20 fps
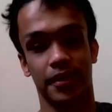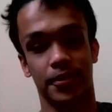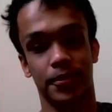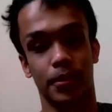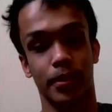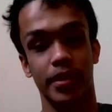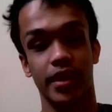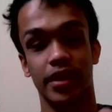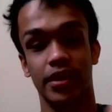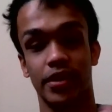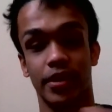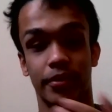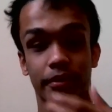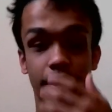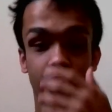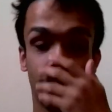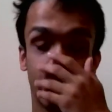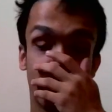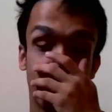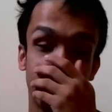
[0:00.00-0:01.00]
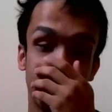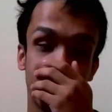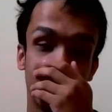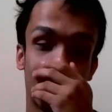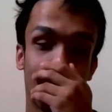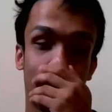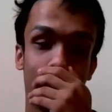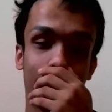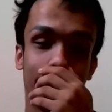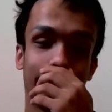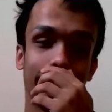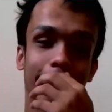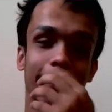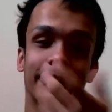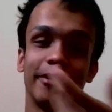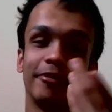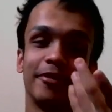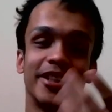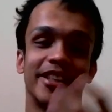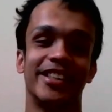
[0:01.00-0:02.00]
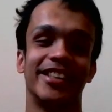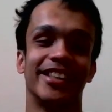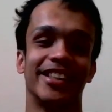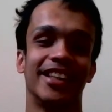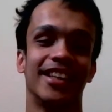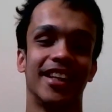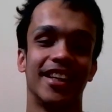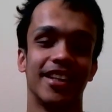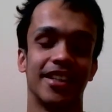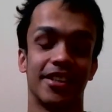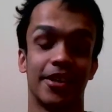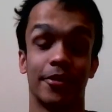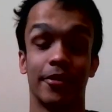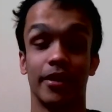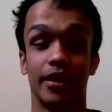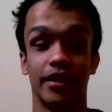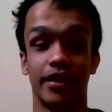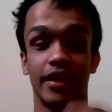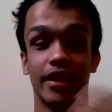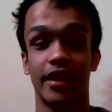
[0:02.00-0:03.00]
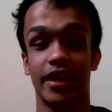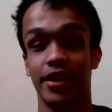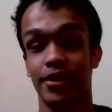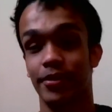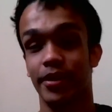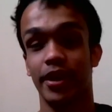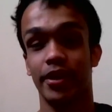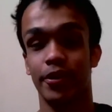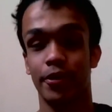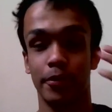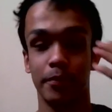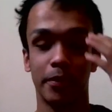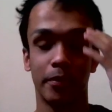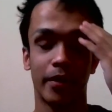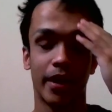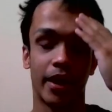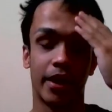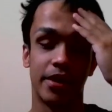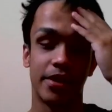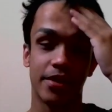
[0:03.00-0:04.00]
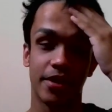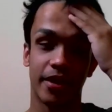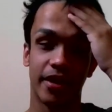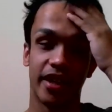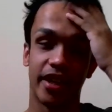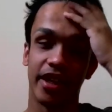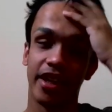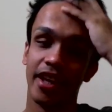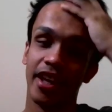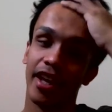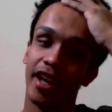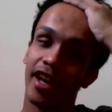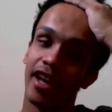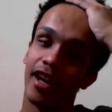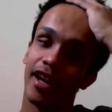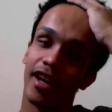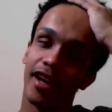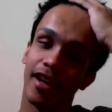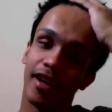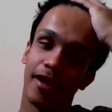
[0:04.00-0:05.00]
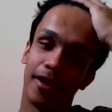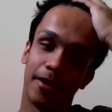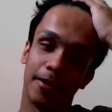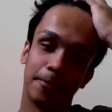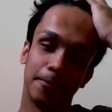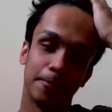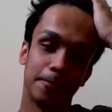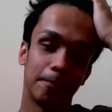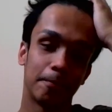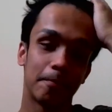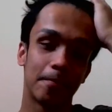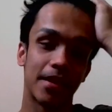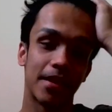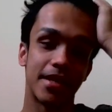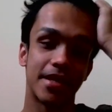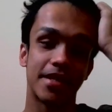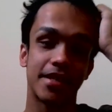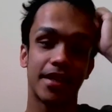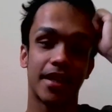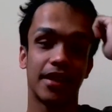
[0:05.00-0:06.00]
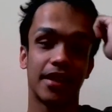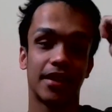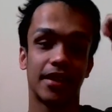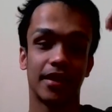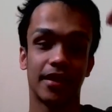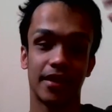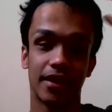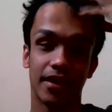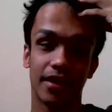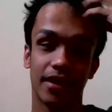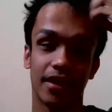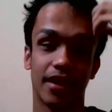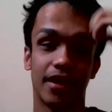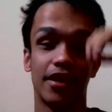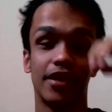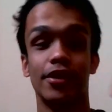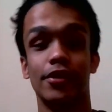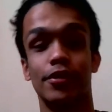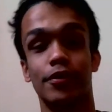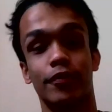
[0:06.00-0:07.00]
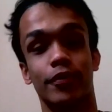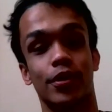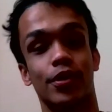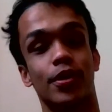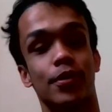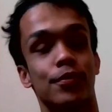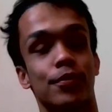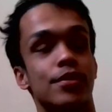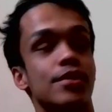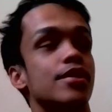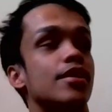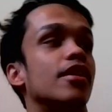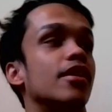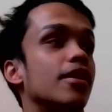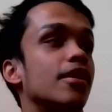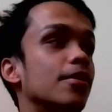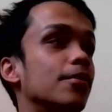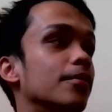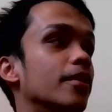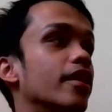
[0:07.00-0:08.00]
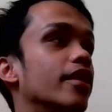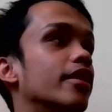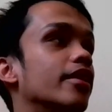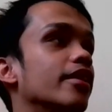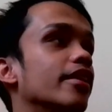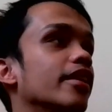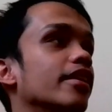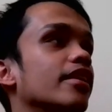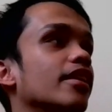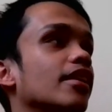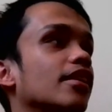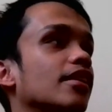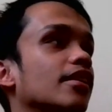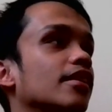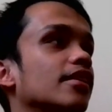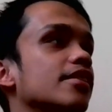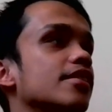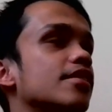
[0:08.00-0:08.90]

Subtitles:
quoting the great Kobe Bryant, I mean, the late great Kobe Bryant, sorry, is that in an interview he was talking with, I think